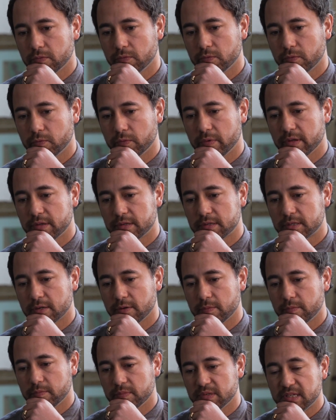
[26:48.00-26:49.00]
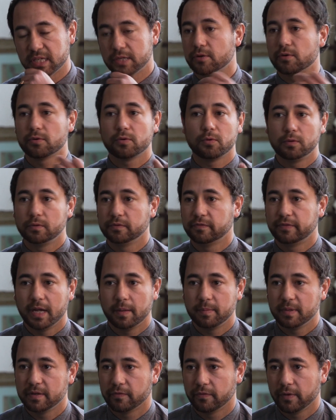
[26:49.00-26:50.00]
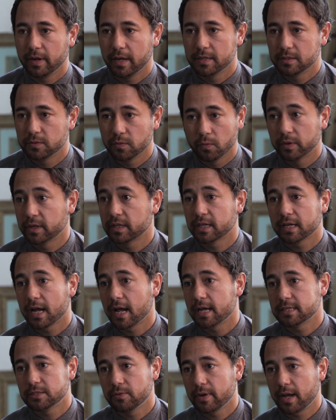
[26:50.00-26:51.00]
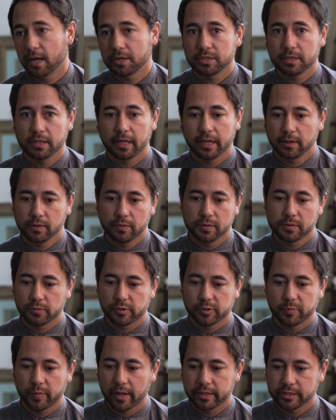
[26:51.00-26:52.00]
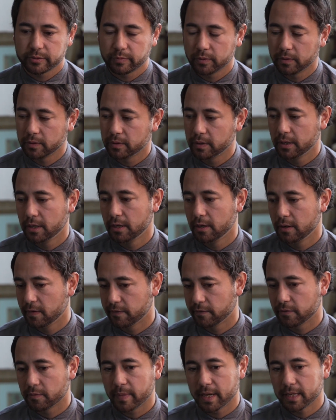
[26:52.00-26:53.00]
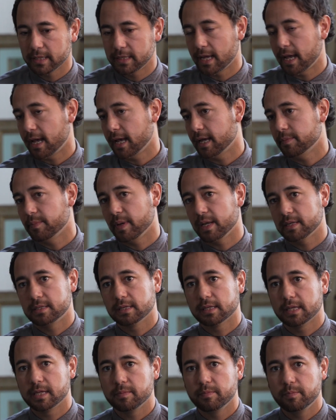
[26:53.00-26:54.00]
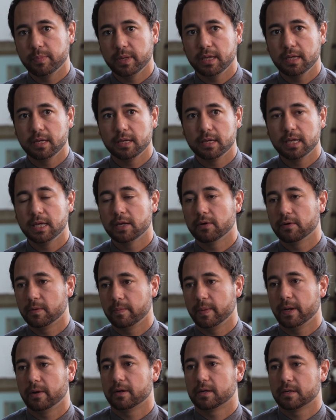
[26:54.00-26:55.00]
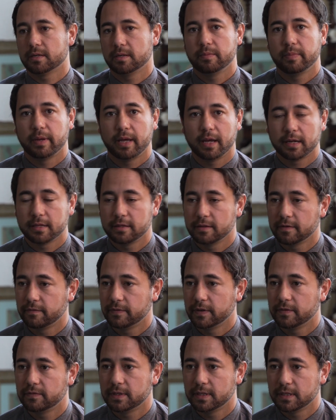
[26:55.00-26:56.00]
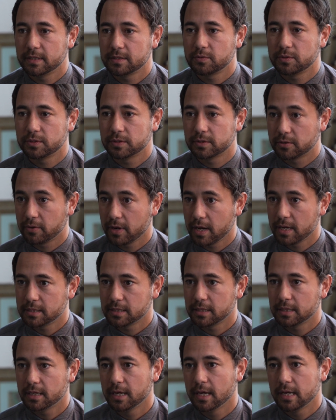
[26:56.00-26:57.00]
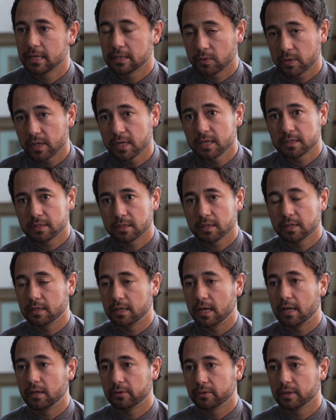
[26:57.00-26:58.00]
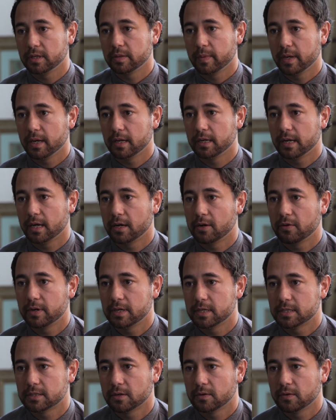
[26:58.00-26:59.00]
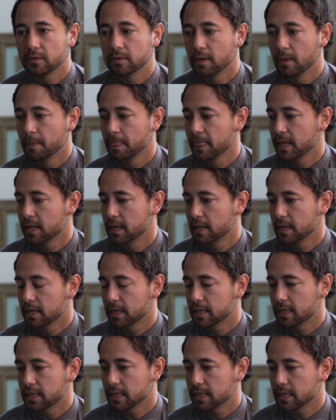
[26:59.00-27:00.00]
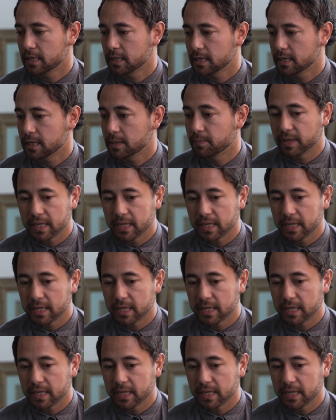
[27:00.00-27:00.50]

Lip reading: with some dear old family friends. One of the guys who actually like was responsible for my dad basically being here in America back in the 50s, which is crazy. So he's an elderly man now, and so he